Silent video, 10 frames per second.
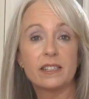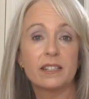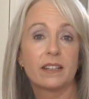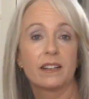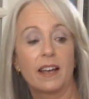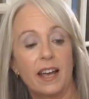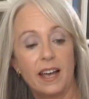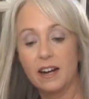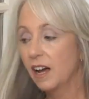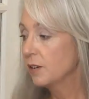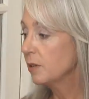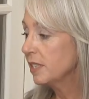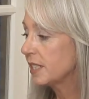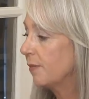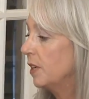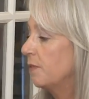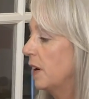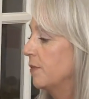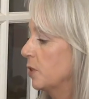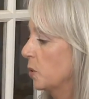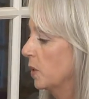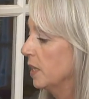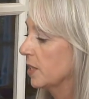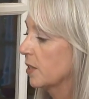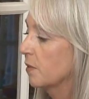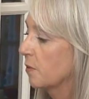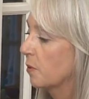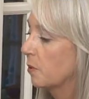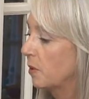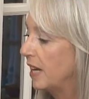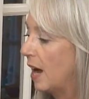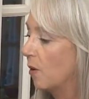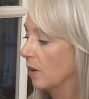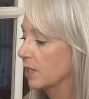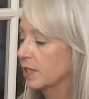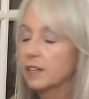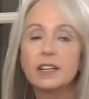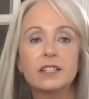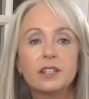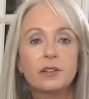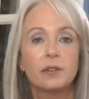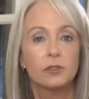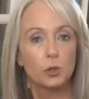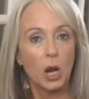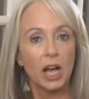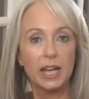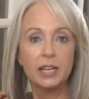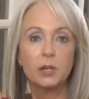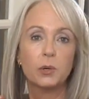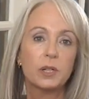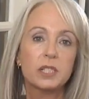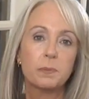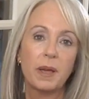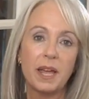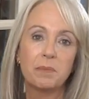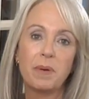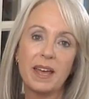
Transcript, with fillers: at 175 degrees for three hours until they're dry, crisp, and pale.